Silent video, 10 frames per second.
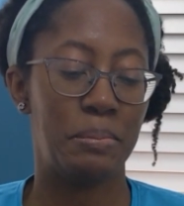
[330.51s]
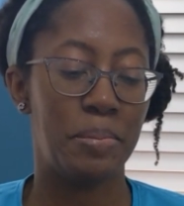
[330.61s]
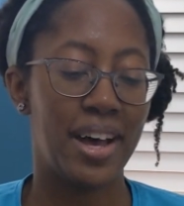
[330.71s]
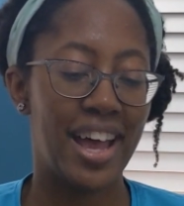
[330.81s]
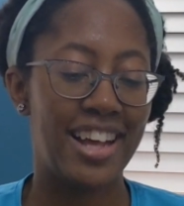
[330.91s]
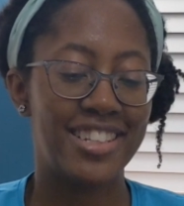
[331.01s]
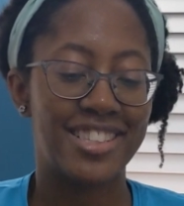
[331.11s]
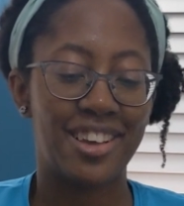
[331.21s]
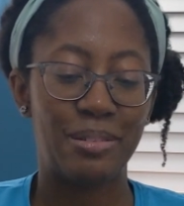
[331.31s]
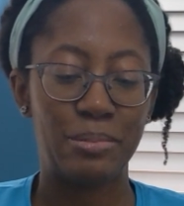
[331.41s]
But I
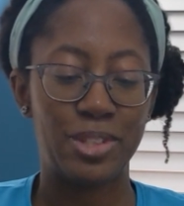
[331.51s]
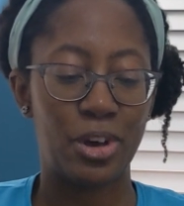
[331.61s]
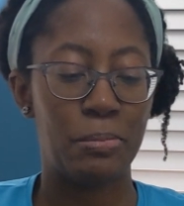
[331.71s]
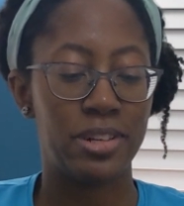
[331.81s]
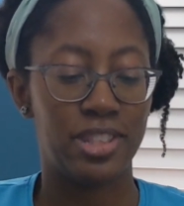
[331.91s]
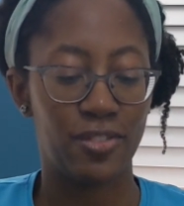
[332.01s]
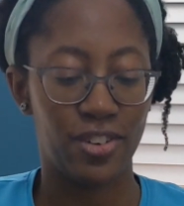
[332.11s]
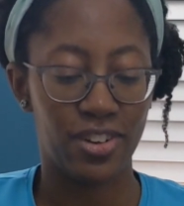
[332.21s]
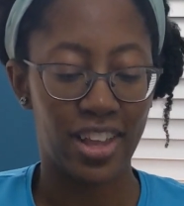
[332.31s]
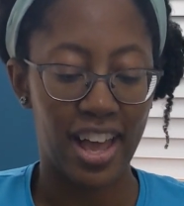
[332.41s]
just love them so much. They
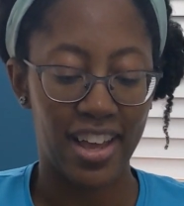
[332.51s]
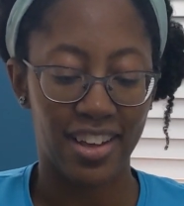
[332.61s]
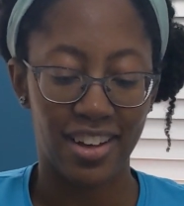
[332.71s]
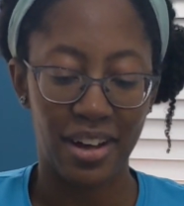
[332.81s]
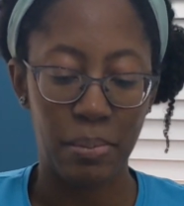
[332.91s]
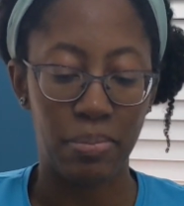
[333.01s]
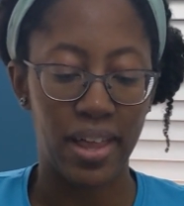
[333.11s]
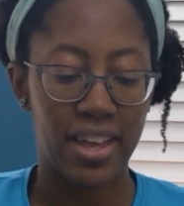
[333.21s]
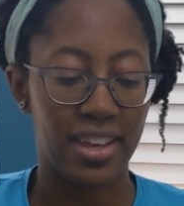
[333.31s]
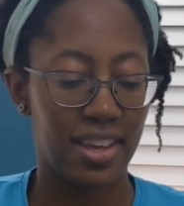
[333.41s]
feel like a
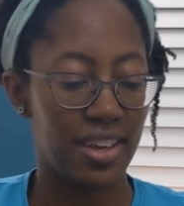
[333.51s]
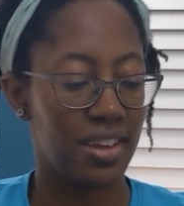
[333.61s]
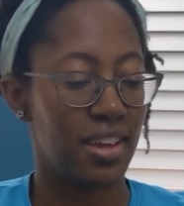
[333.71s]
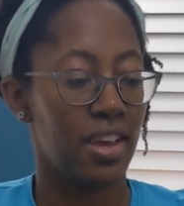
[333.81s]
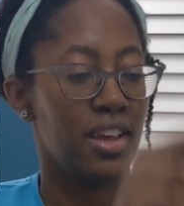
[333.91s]
blanket.